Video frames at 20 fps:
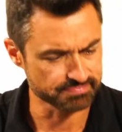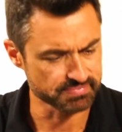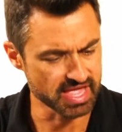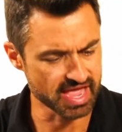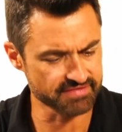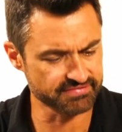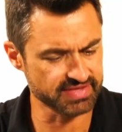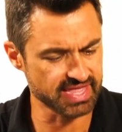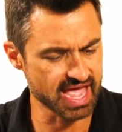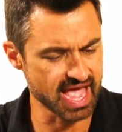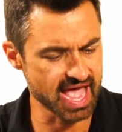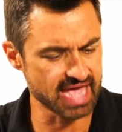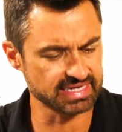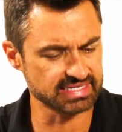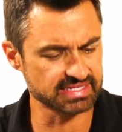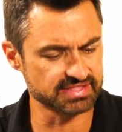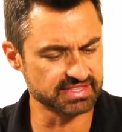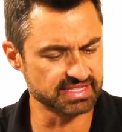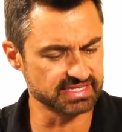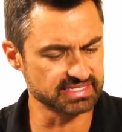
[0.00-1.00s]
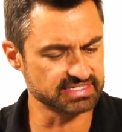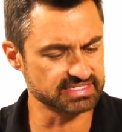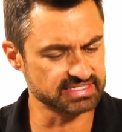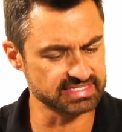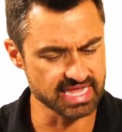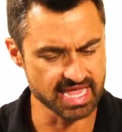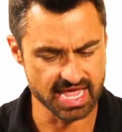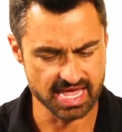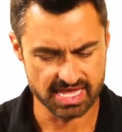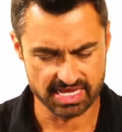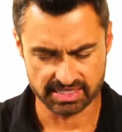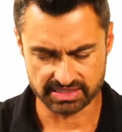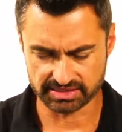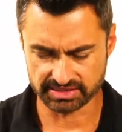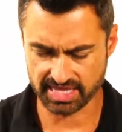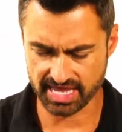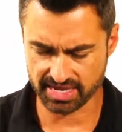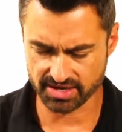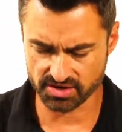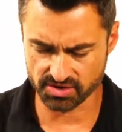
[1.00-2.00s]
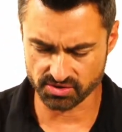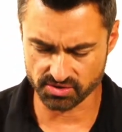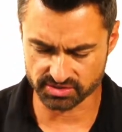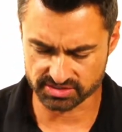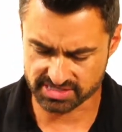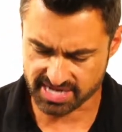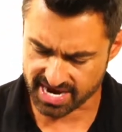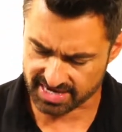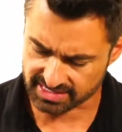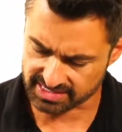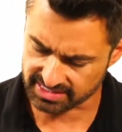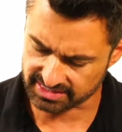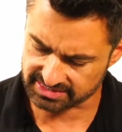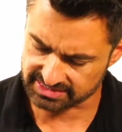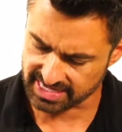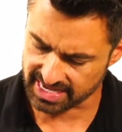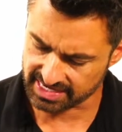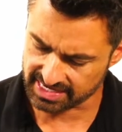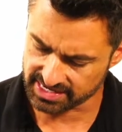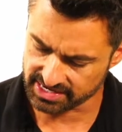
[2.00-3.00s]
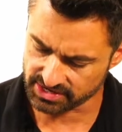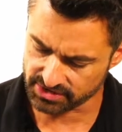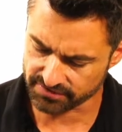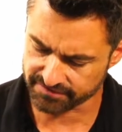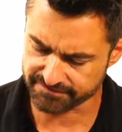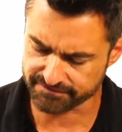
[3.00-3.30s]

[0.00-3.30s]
I've got this Lego Technic set here,